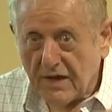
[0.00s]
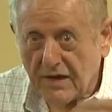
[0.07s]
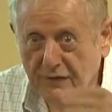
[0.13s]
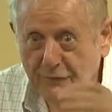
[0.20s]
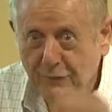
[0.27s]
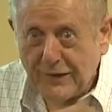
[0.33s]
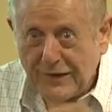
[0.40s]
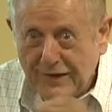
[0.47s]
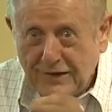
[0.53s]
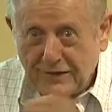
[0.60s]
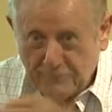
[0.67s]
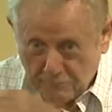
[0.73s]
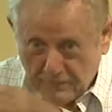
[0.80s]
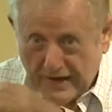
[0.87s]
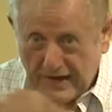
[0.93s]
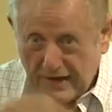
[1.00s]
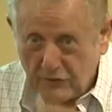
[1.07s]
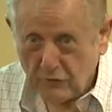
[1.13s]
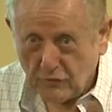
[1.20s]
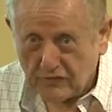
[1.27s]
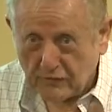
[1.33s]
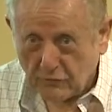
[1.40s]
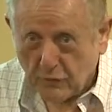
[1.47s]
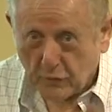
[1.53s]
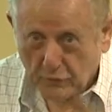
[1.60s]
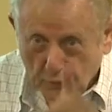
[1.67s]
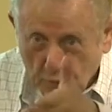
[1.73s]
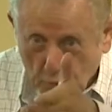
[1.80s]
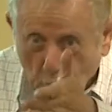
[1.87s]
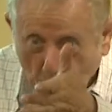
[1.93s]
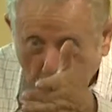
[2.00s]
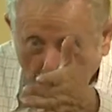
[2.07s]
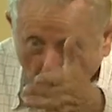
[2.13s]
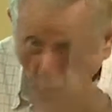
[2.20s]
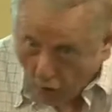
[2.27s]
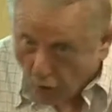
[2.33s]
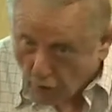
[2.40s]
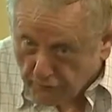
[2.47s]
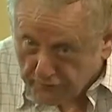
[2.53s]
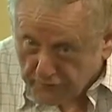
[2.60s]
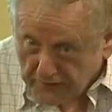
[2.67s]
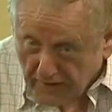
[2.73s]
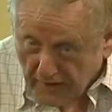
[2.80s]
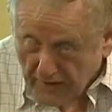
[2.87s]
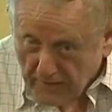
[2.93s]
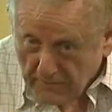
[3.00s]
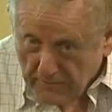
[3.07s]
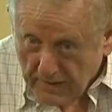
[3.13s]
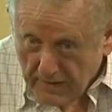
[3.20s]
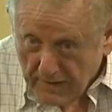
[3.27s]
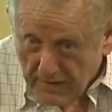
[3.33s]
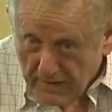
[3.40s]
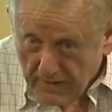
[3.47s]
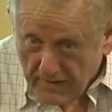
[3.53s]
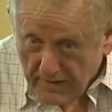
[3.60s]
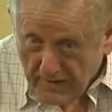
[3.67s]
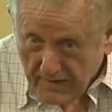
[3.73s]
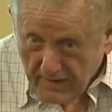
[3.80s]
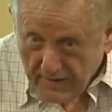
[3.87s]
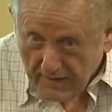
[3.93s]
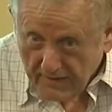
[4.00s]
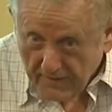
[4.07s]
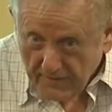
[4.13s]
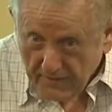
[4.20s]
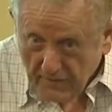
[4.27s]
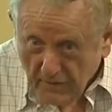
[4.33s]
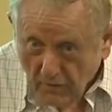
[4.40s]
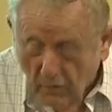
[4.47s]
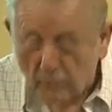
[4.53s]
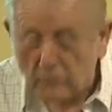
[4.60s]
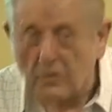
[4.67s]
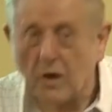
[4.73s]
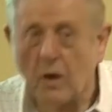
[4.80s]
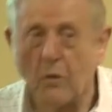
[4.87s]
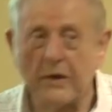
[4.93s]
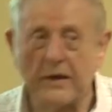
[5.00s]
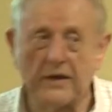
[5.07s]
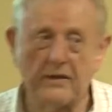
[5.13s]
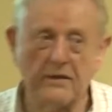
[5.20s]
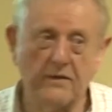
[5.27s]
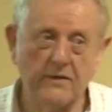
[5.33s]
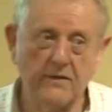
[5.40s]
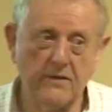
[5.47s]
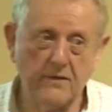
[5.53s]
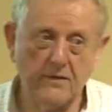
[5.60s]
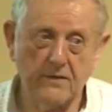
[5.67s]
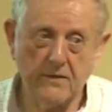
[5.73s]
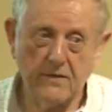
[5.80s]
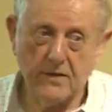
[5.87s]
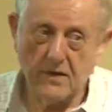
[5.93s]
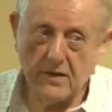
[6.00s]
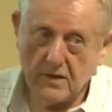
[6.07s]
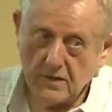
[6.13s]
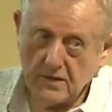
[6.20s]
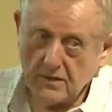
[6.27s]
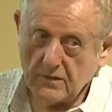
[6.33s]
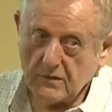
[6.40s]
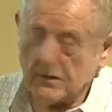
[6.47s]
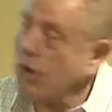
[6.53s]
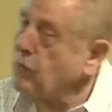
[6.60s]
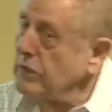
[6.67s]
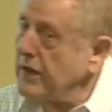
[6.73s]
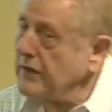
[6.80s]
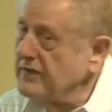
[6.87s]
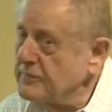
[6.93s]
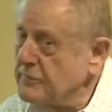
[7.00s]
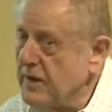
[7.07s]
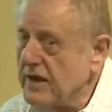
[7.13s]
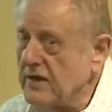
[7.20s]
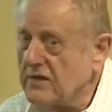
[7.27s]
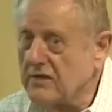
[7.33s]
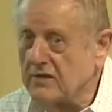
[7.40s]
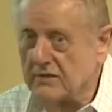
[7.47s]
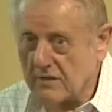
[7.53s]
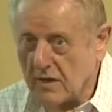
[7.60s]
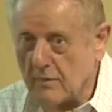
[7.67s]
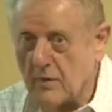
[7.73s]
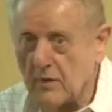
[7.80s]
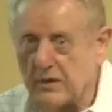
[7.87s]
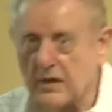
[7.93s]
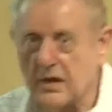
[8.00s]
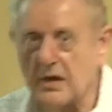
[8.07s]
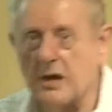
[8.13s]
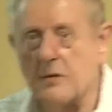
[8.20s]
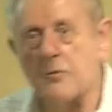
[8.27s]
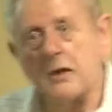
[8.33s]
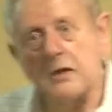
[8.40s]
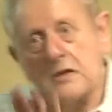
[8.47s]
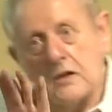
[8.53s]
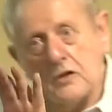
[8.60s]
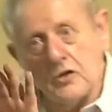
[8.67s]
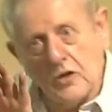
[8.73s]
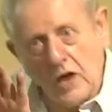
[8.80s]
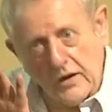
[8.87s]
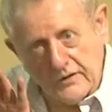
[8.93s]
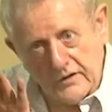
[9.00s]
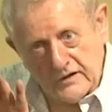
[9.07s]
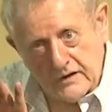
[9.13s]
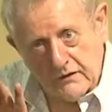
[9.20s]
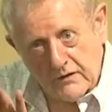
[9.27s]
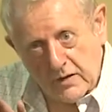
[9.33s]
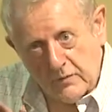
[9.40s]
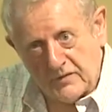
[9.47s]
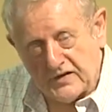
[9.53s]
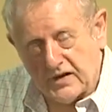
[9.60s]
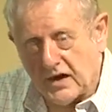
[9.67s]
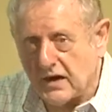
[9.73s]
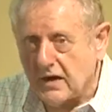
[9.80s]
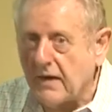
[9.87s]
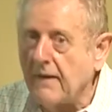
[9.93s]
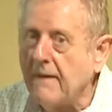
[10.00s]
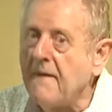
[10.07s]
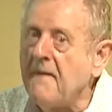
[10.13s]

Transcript: is really, may I use the word, doing overtime? Ongoing. Ongoing. No lunch breaks. I'm only kidding. But you understand what I'm saying.